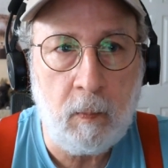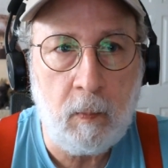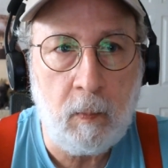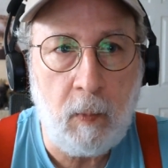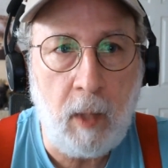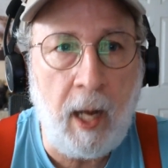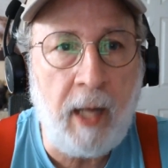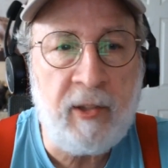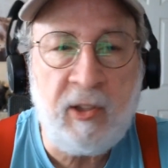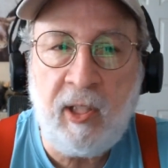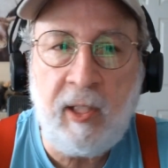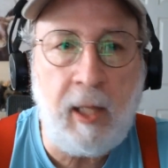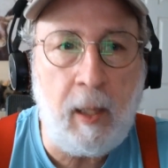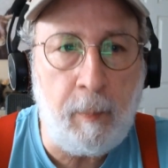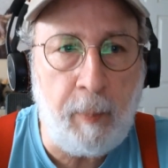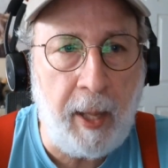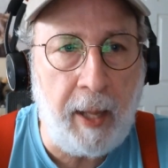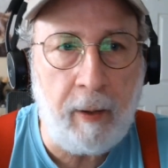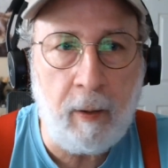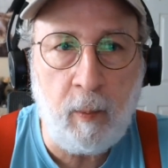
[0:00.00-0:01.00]
I see that
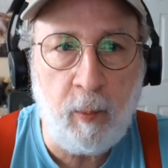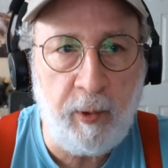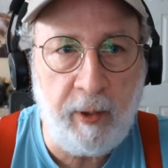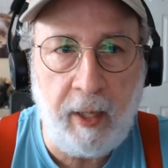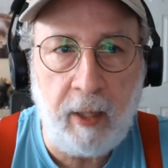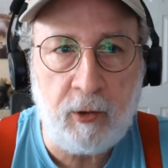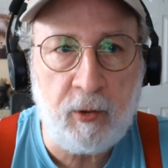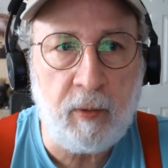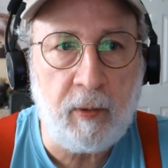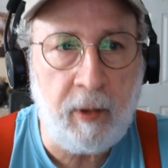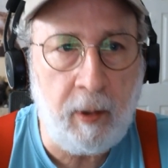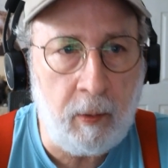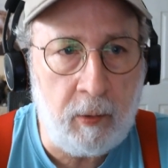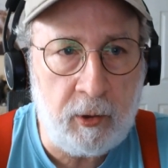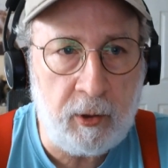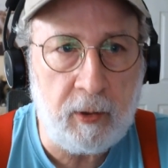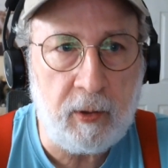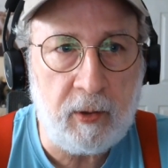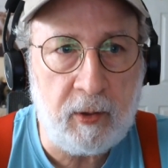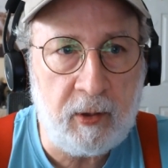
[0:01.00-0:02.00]
pattern with agile
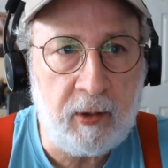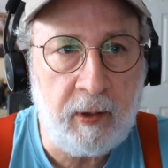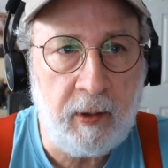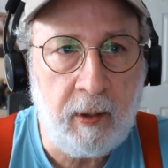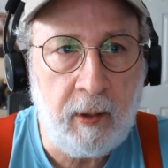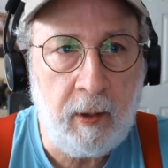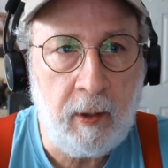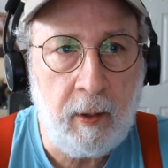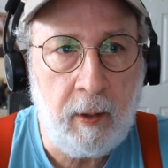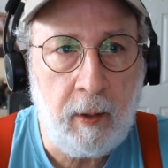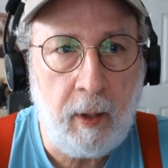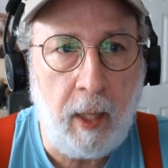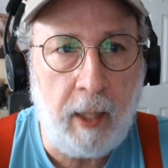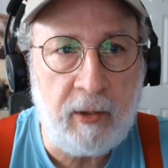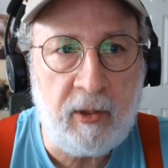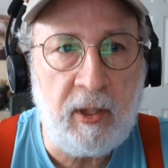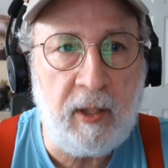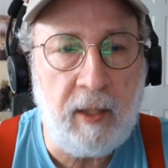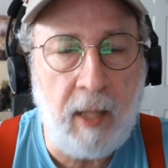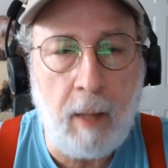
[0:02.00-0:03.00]
coaches. I
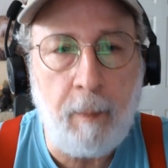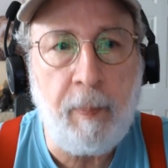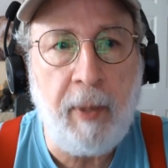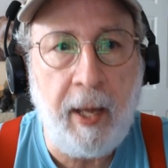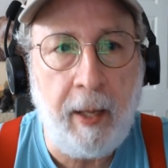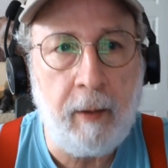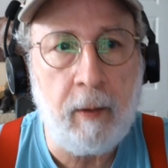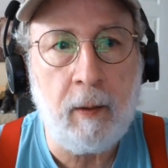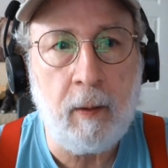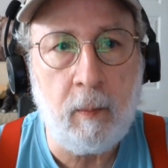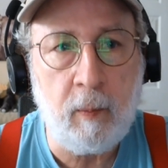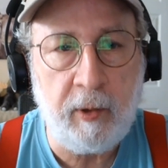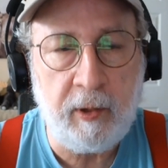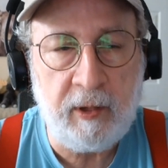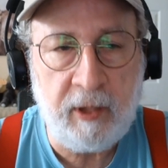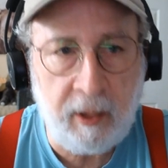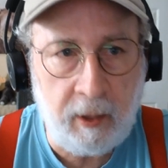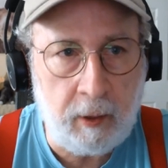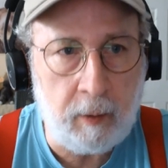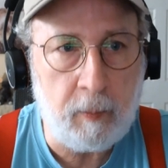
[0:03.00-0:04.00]
see that pattern with
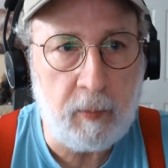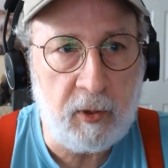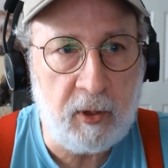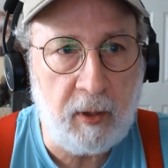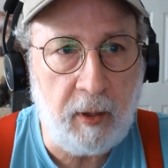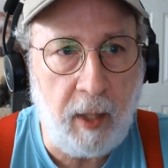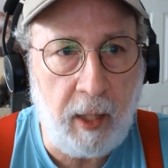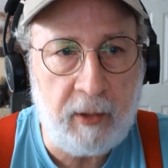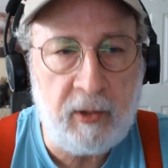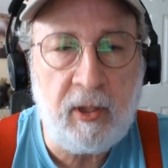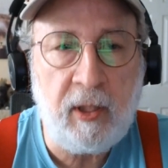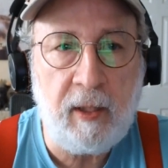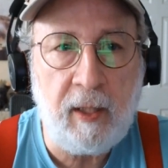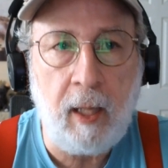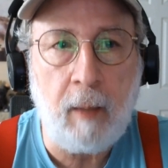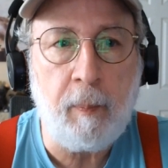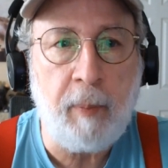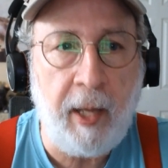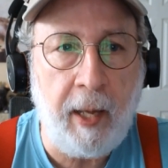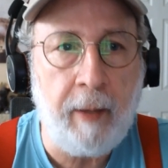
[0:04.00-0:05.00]
teams. I see
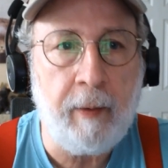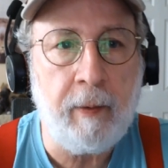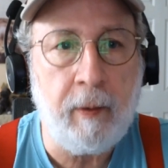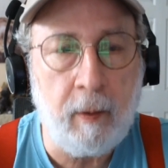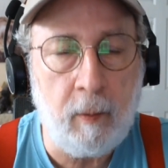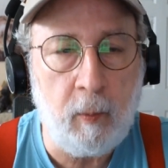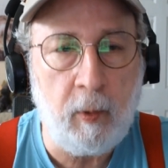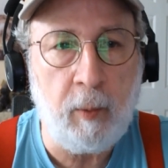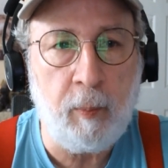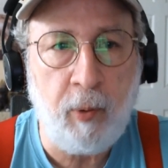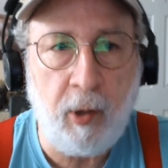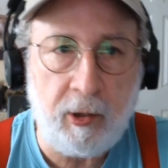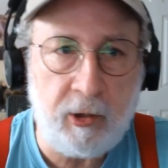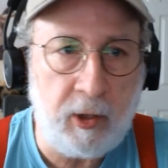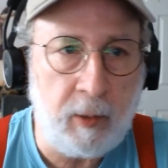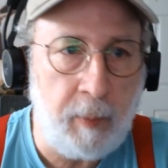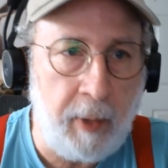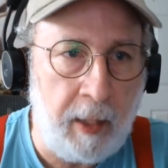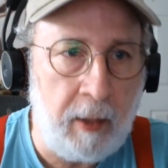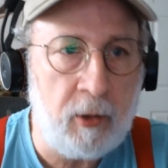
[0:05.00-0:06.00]
that pattern with
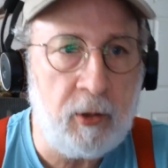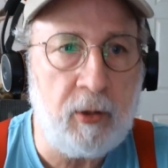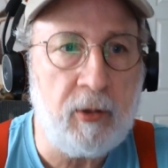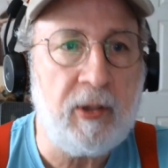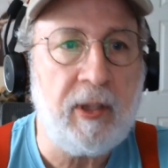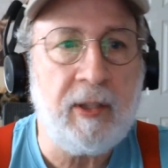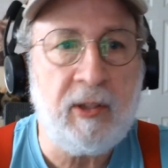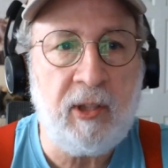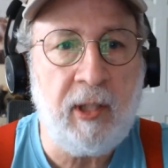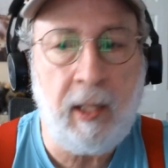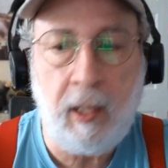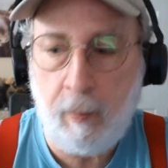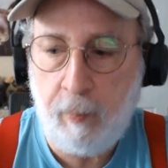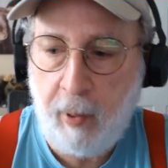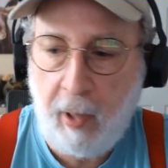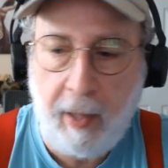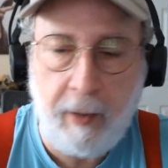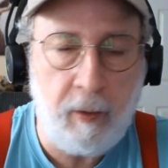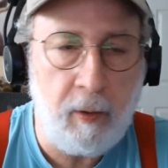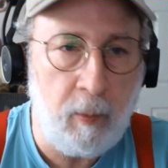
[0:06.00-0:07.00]
project managers. I see that
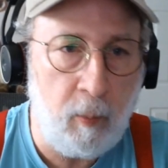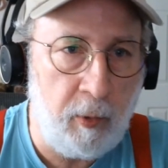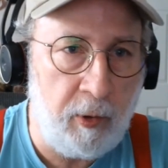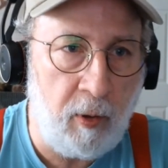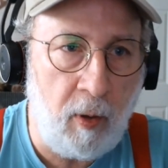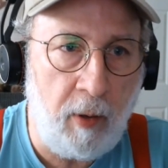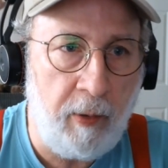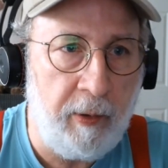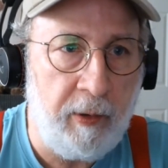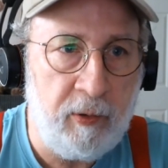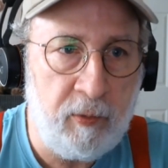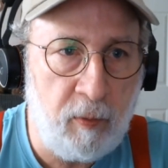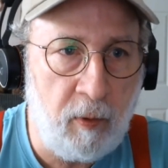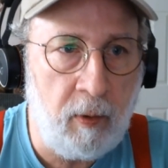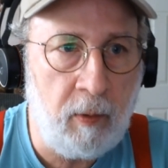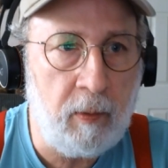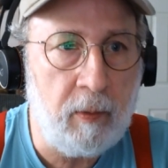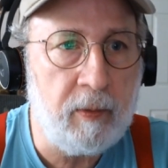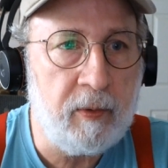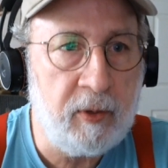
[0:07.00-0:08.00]
pattern with all these
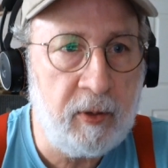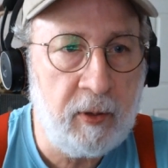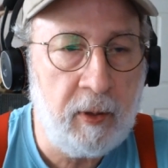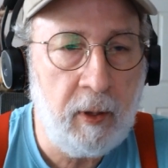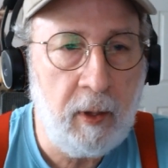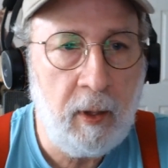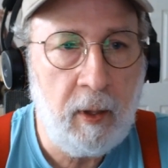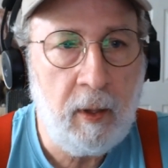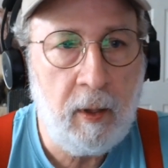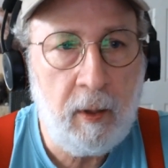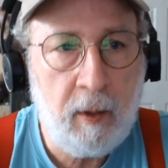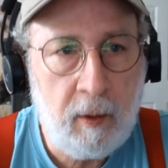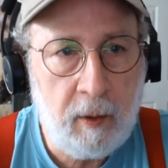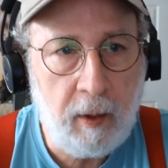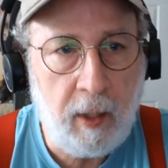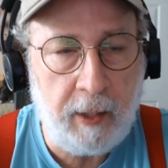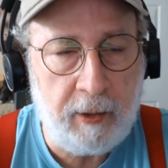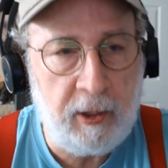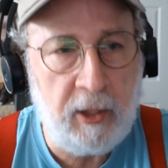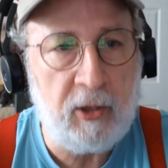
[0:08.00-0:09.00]
roles.
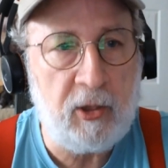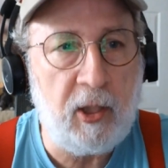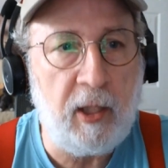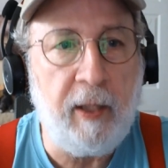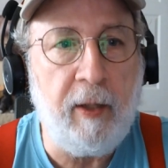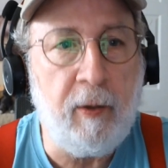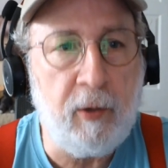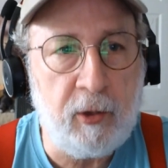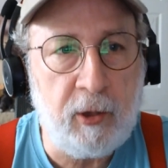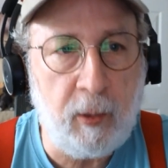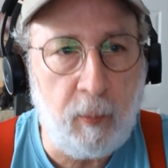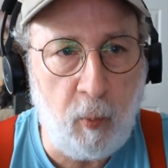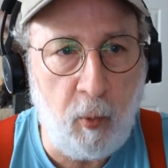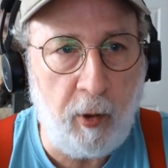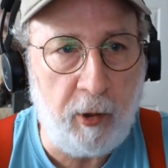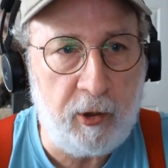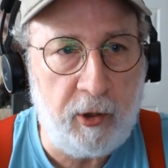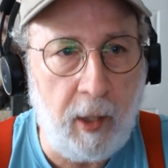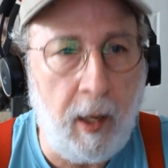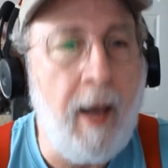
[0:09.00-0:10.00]
I teach a leadership
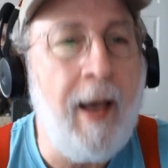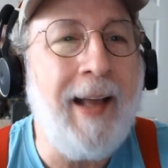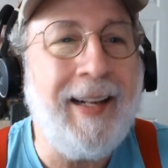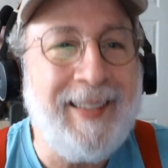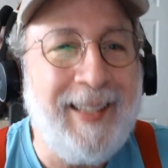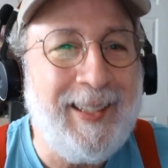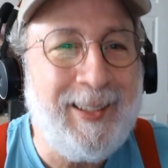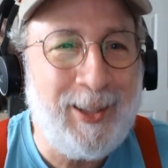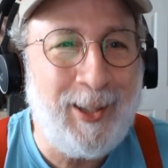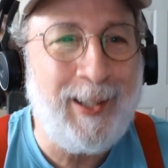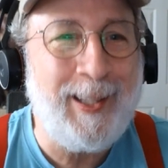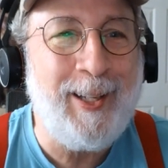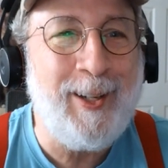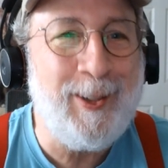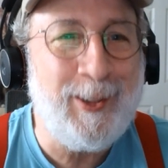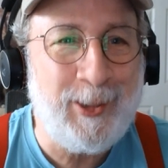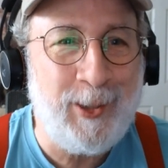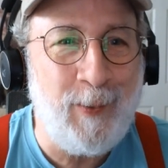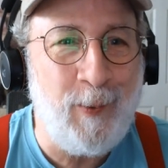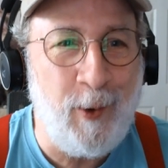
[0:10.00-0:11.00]
workshop. I teach a
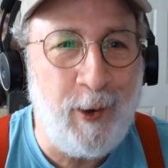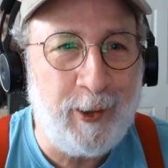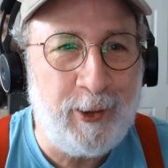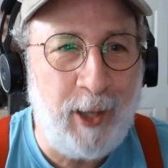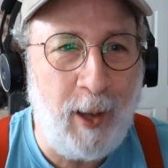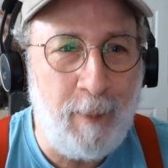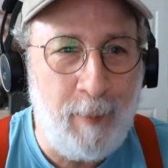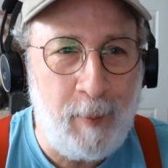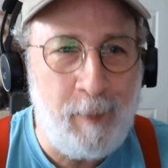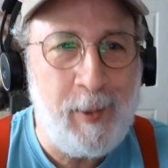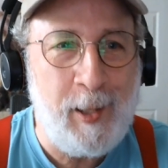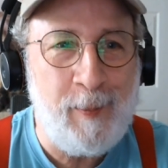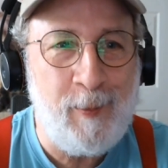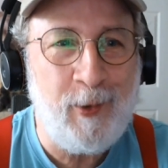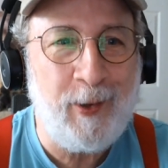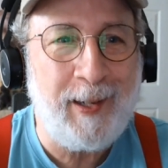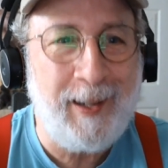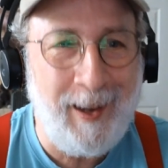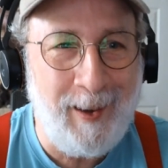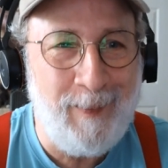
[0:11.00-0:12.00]
leadership workshop, and people
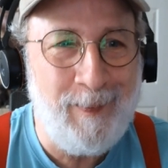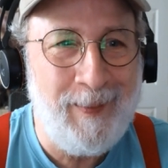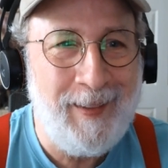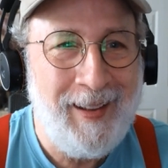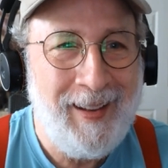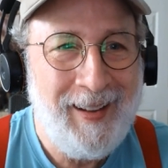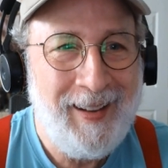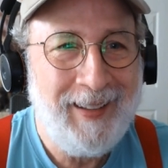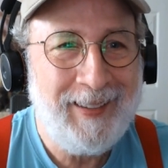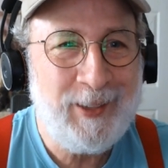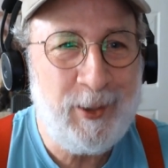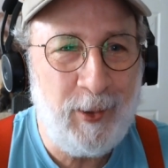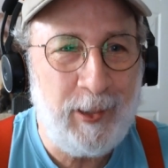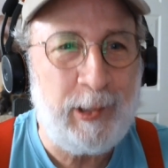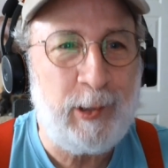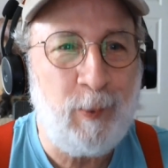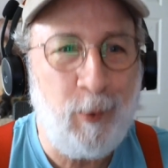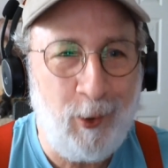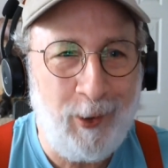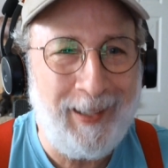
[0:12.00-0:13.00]
come to
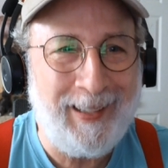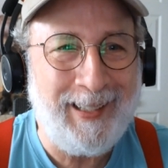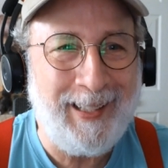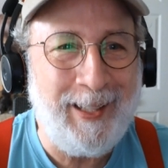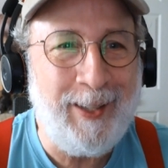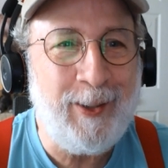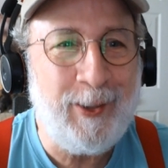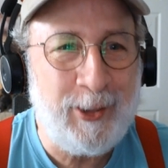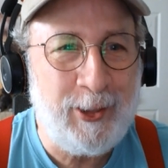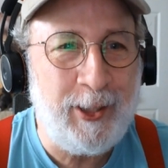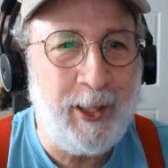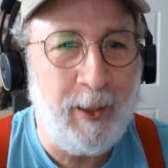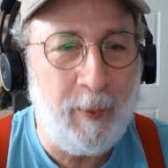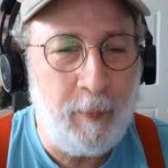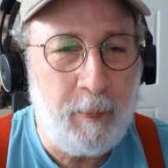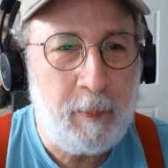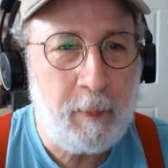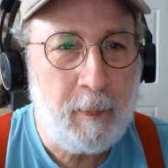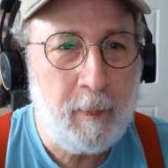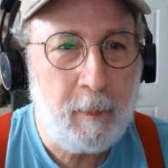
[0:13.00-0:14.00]
explore leadership.
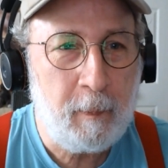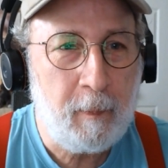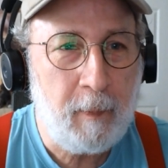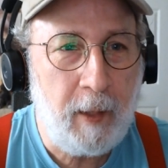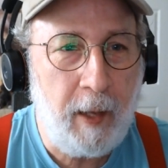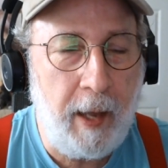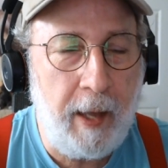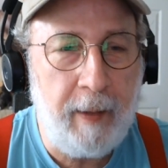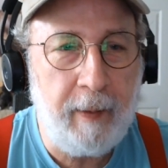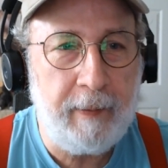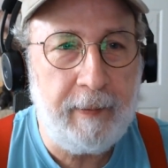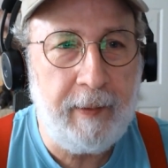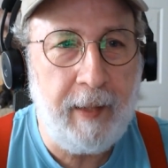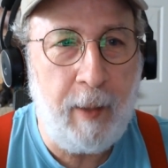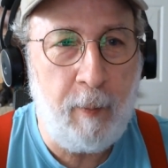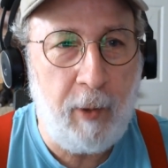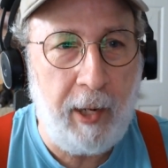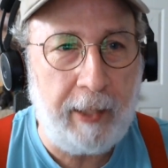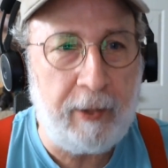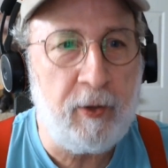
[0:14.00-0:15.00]
And
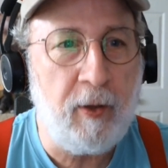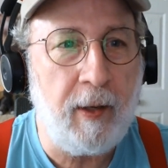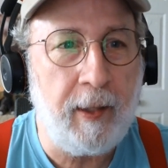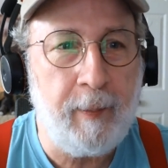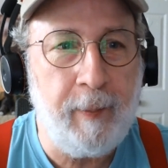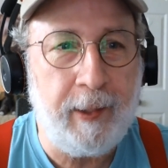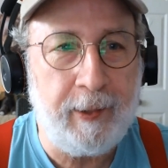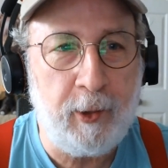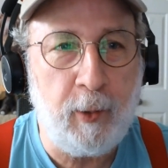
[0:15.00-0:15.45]
when I talk about their